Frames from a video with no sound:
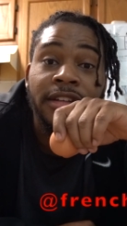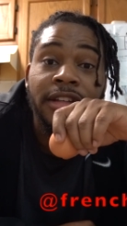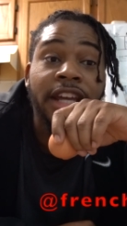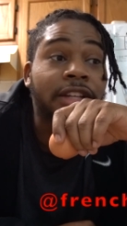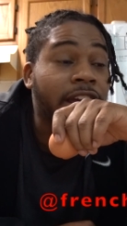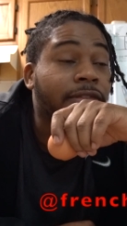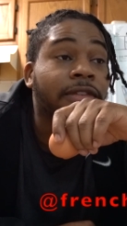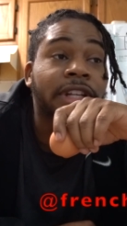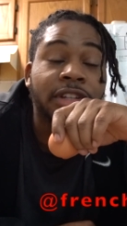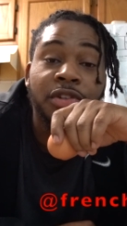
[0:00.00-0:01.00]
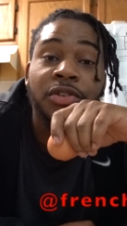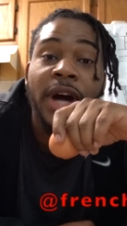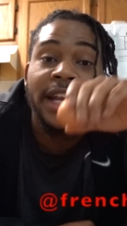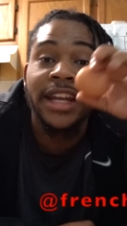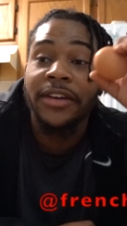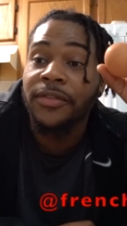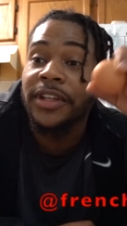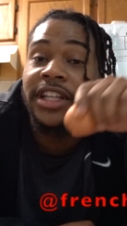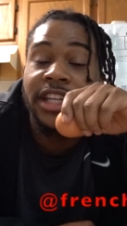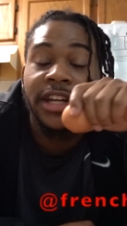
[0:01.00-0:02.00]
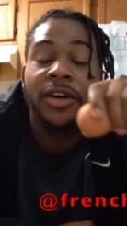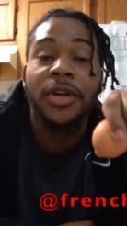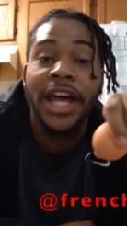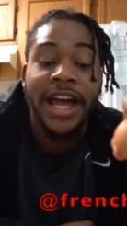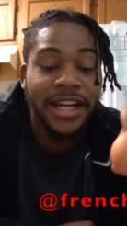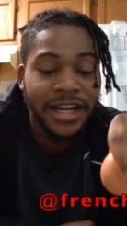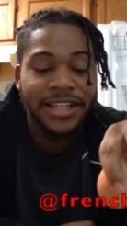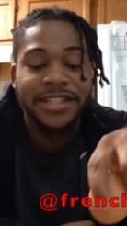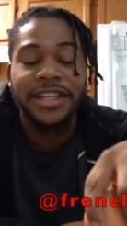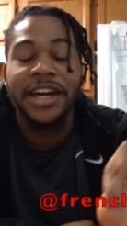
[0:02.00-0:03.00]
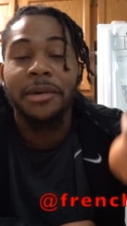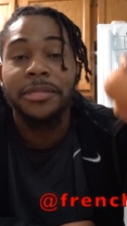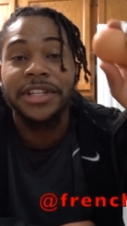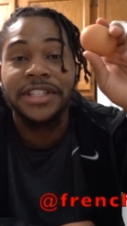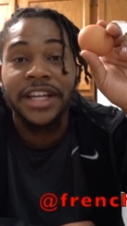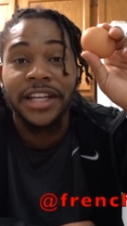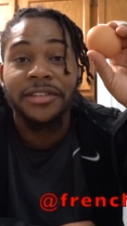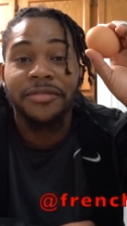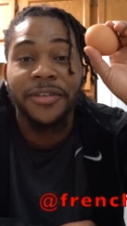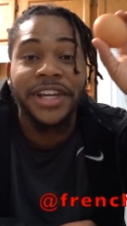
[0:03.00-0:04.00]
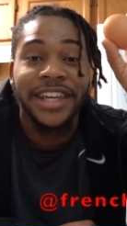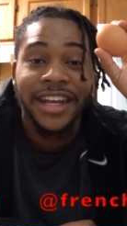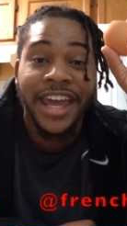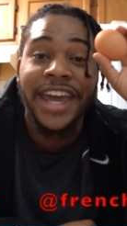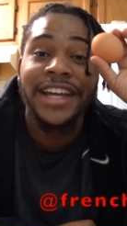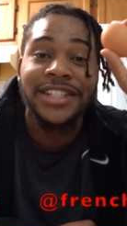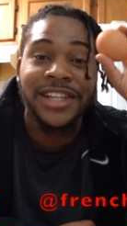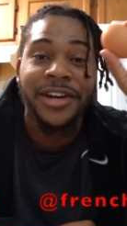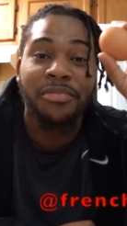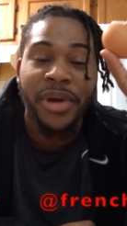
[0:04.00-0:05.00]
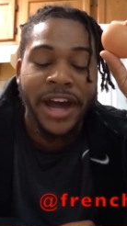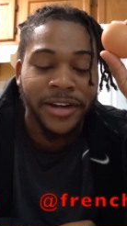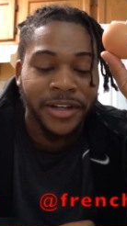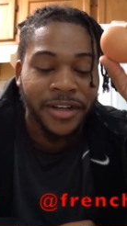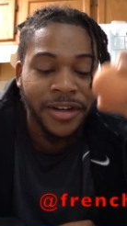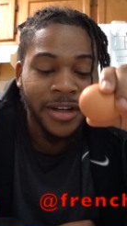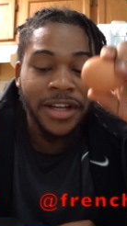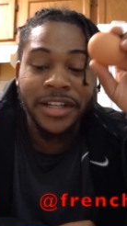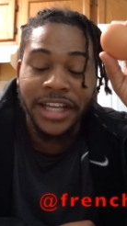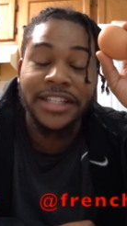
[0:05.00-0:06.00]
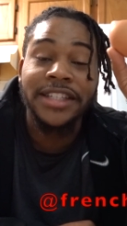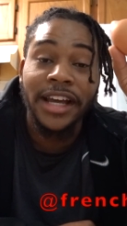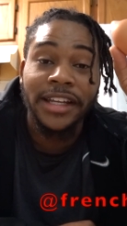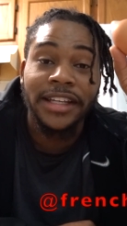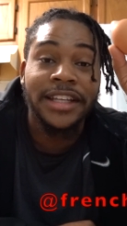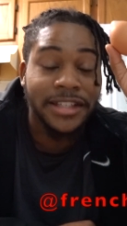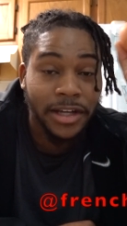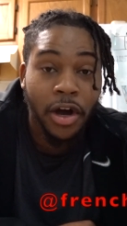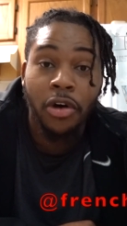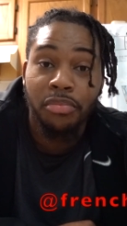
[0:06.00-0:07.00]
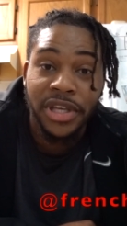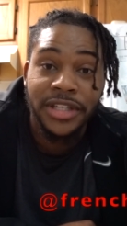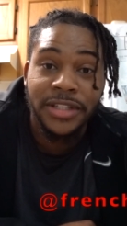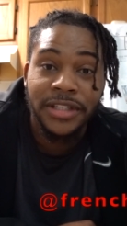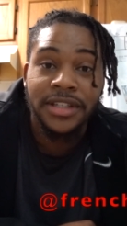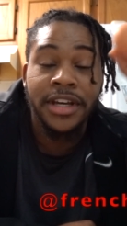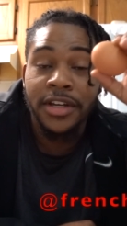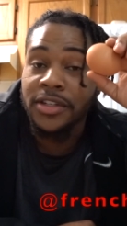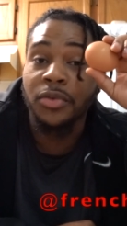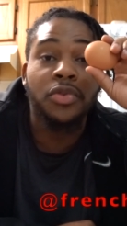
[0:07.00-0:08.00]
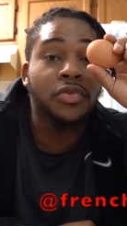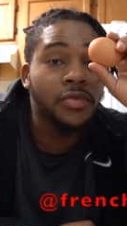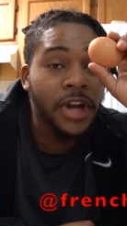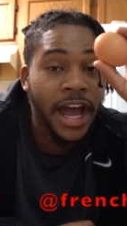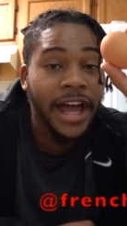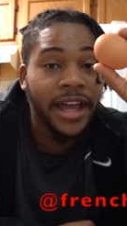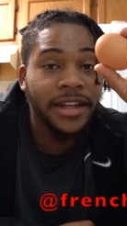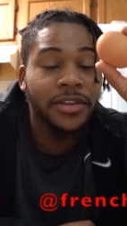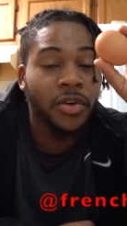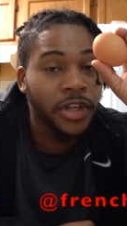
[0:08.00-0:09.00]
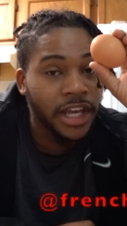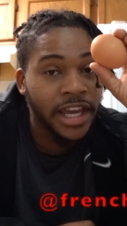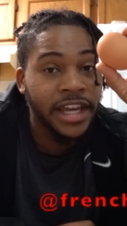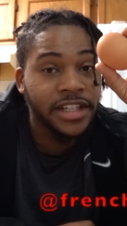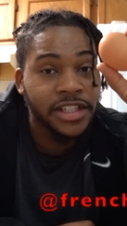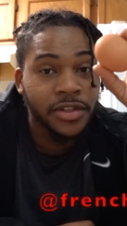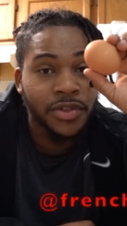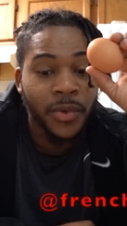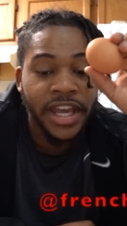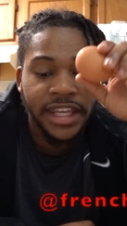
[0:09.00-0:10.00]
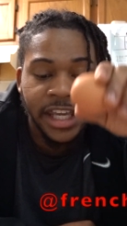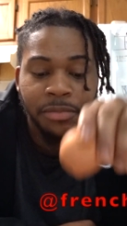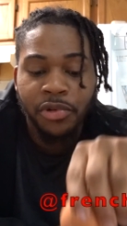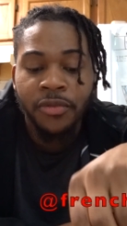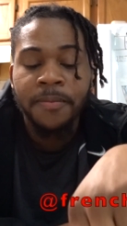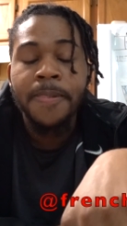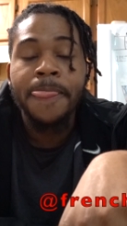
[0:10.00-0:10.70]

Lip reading: They definitely do. I definitely get online and I see companies selling freaking eggshell powder. They sell it. It's a whole business. So do not throw your eggshells away. Keep them.